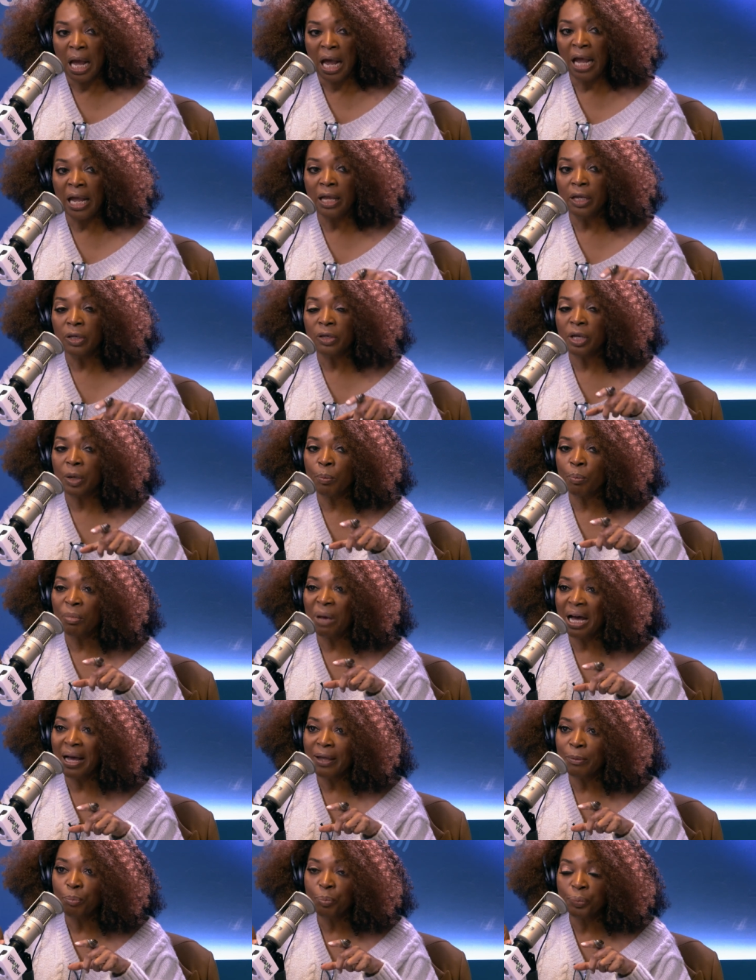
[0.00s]
And
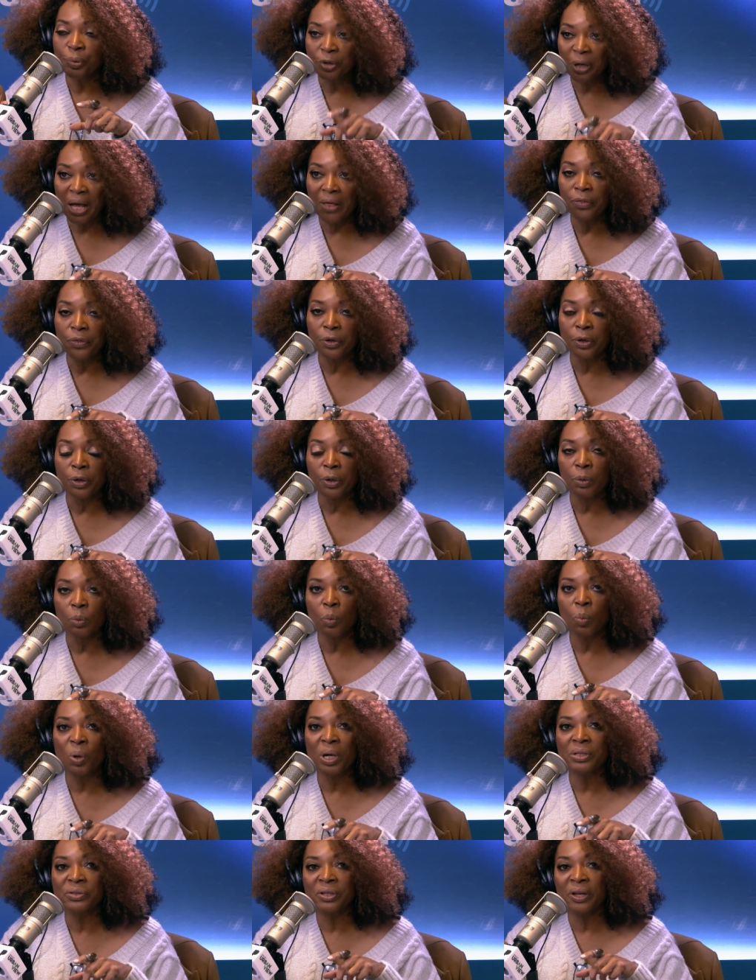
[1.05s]
my brother
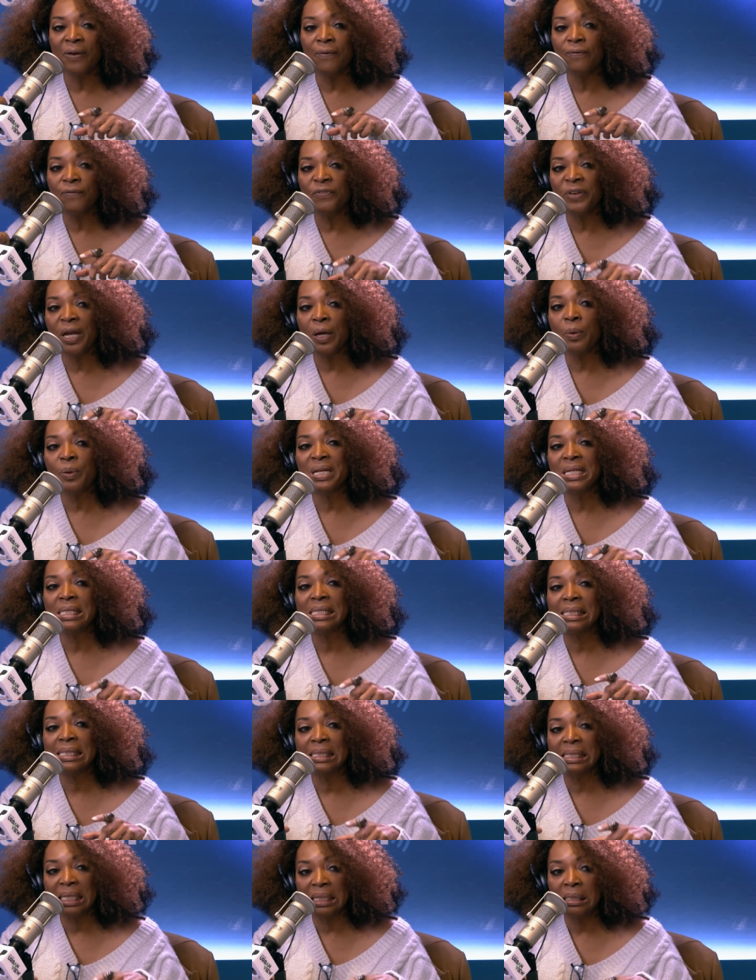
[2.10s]
was a very
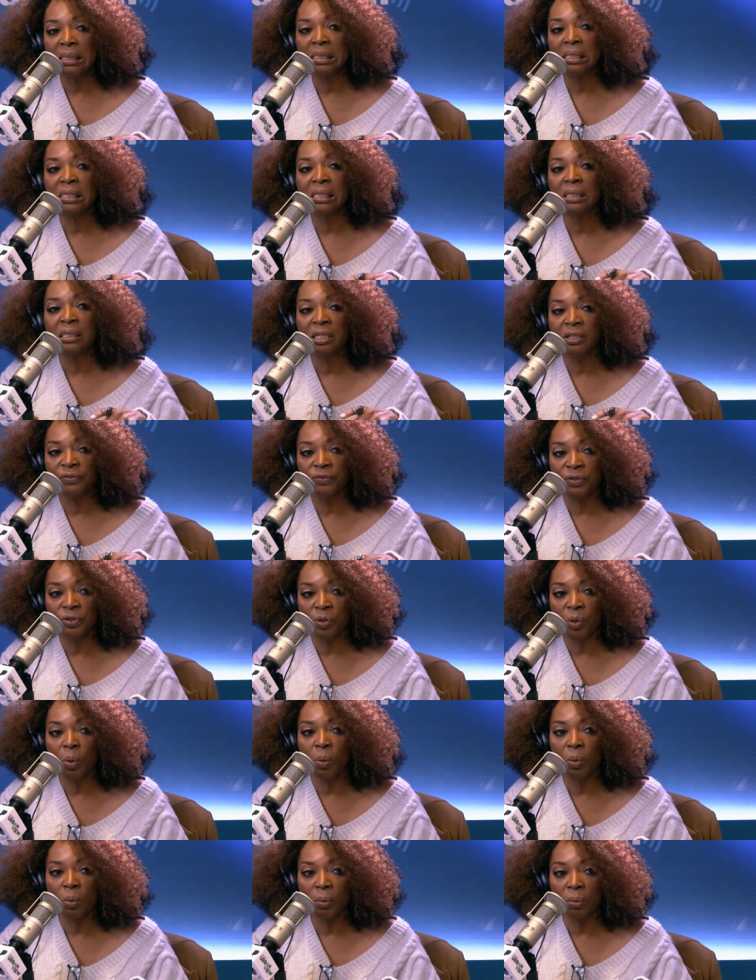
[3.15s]
sensitive
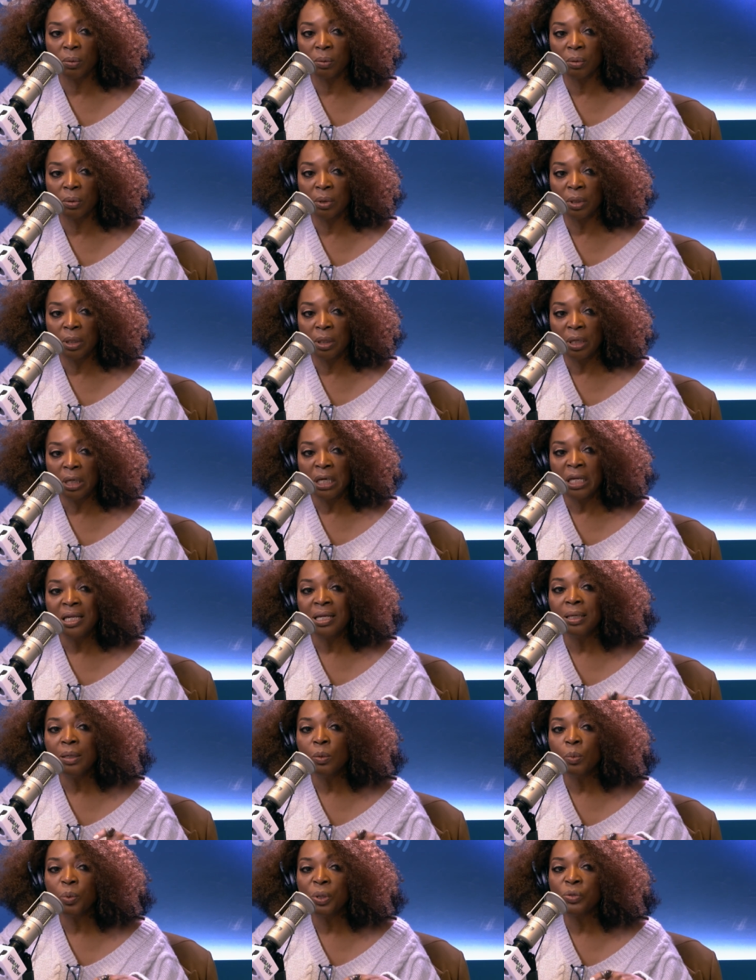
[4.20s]
soul.
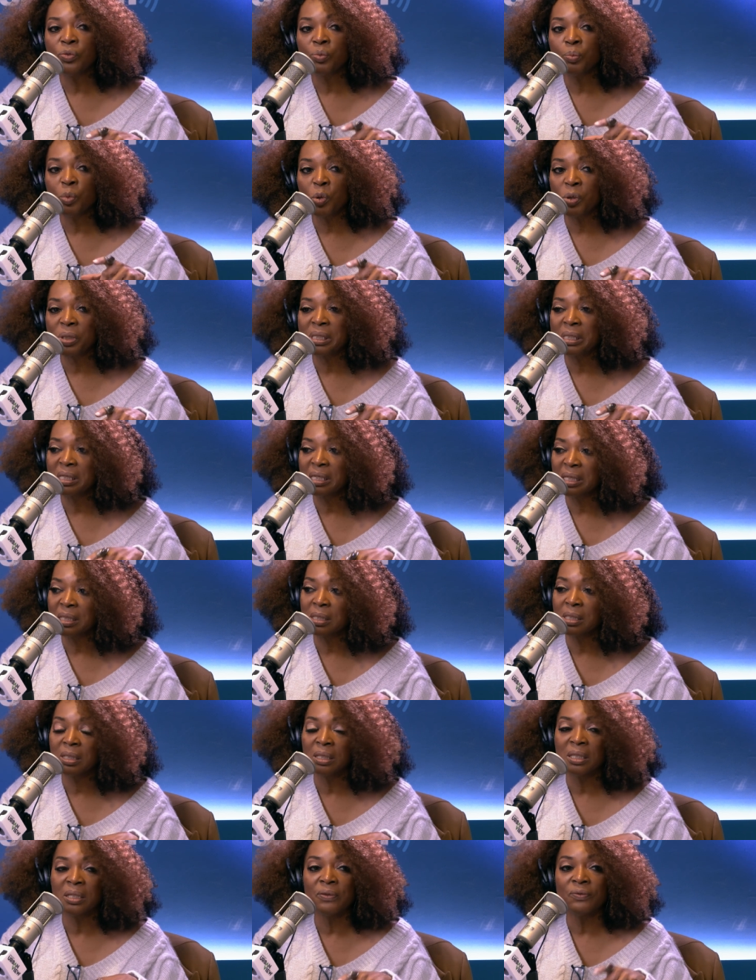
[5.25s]
He was more
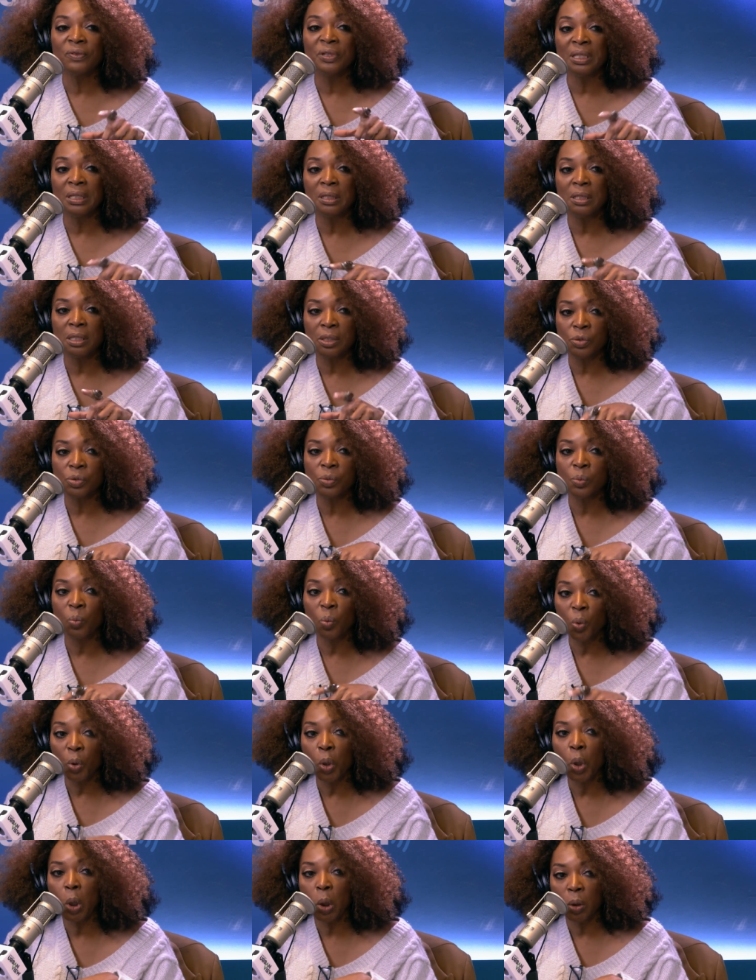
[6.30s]
sensitive than this
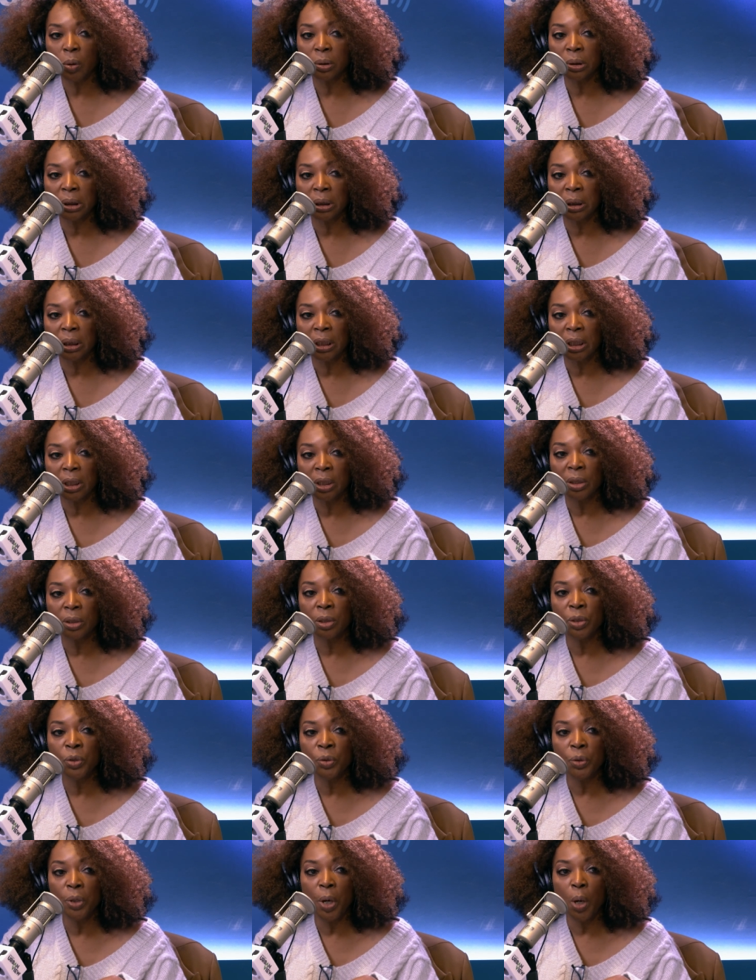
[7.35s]
world,
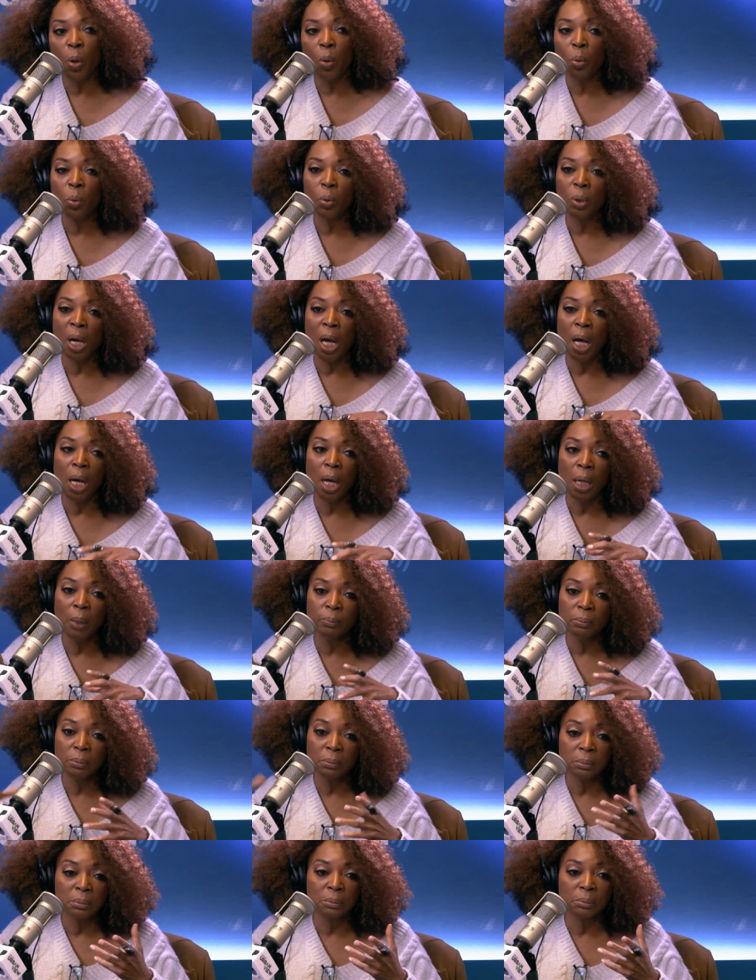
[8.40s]
you know,
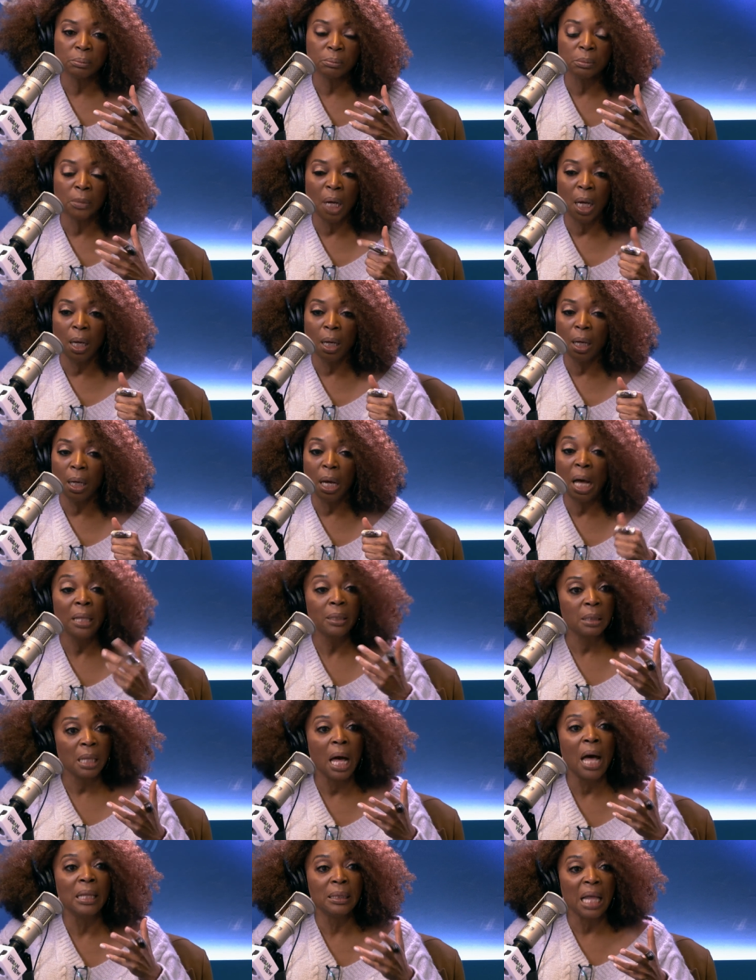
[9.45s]

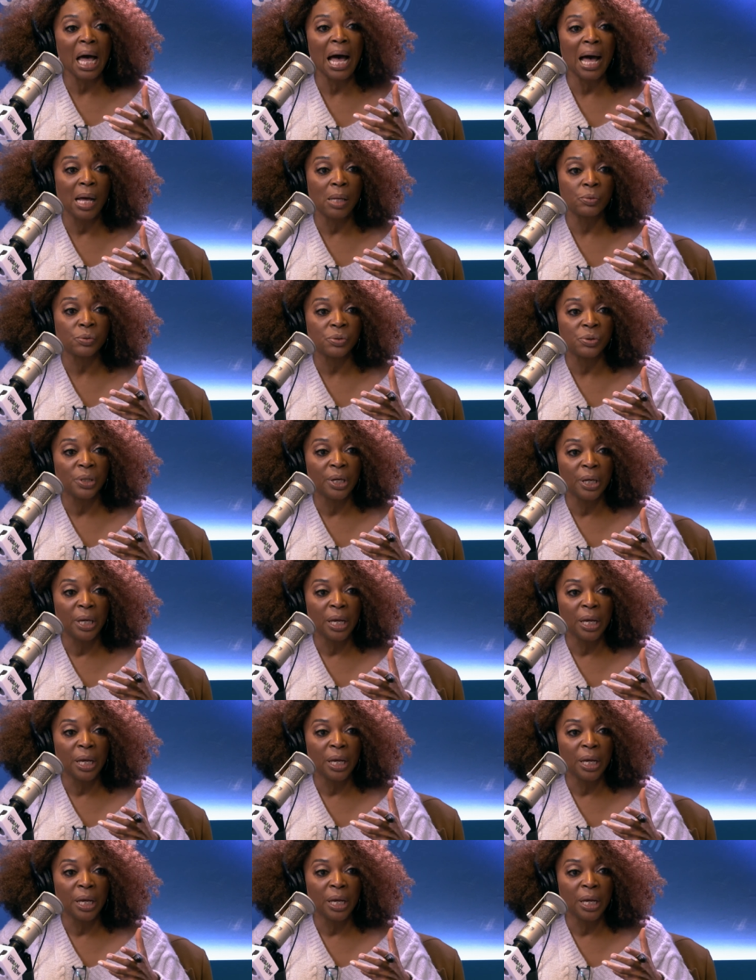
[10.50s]
allows.